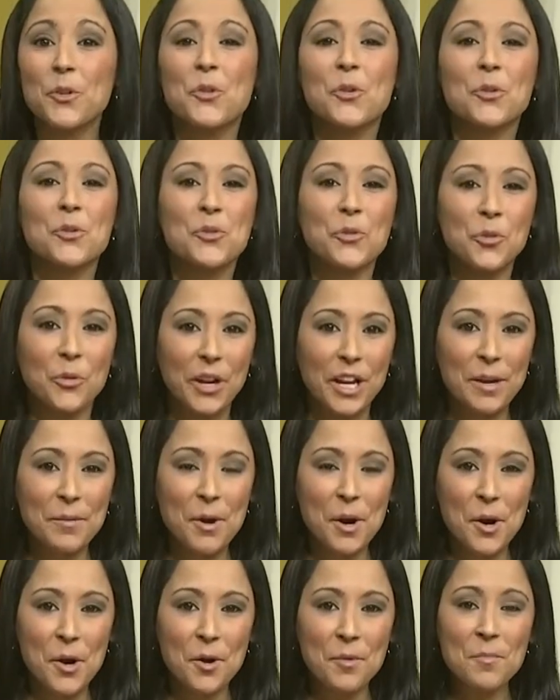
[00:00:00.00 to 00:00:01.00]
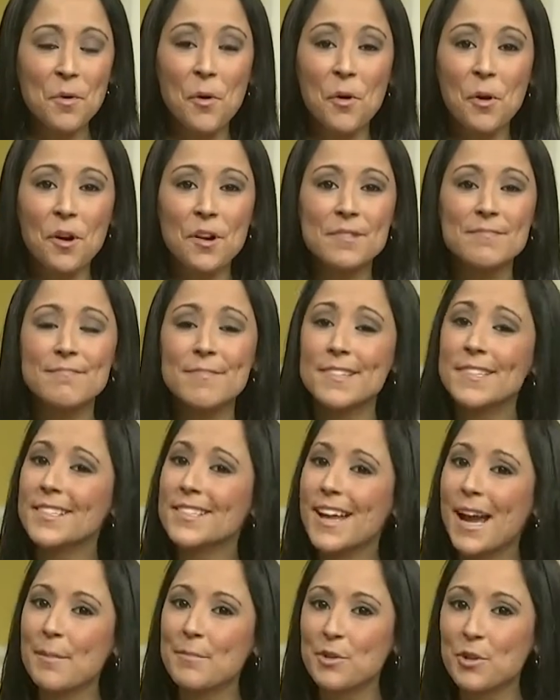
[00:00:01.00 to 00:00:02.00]
build your dream home, or
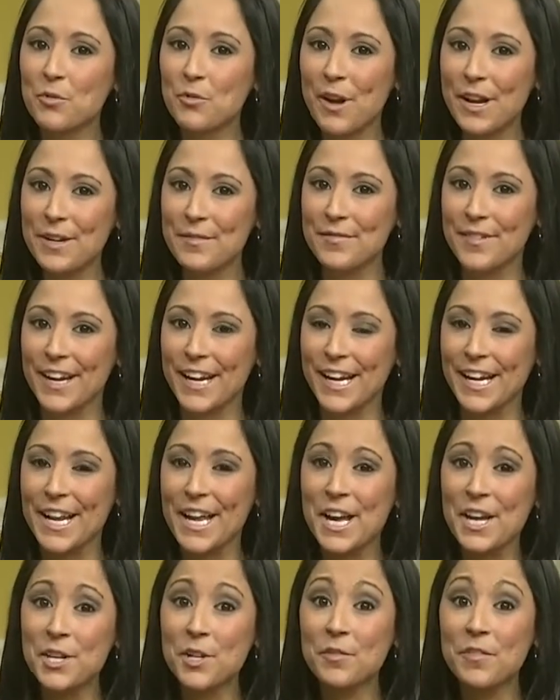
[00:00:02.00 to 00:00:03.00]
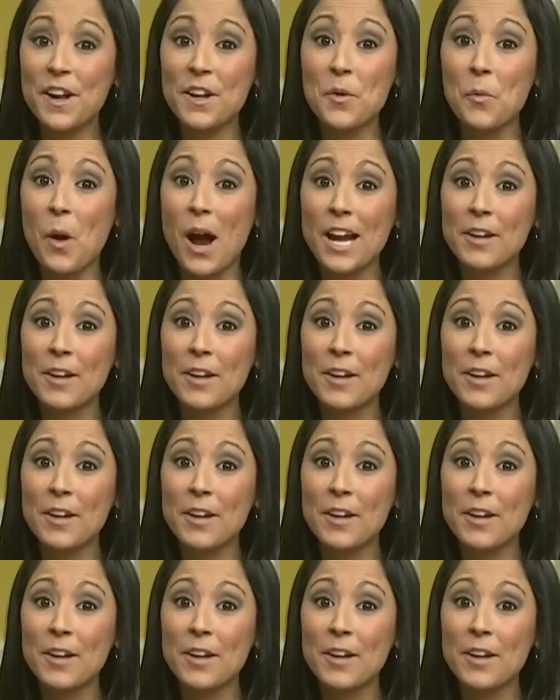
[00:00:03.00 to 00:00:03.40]
is it time to renovate? You'll find a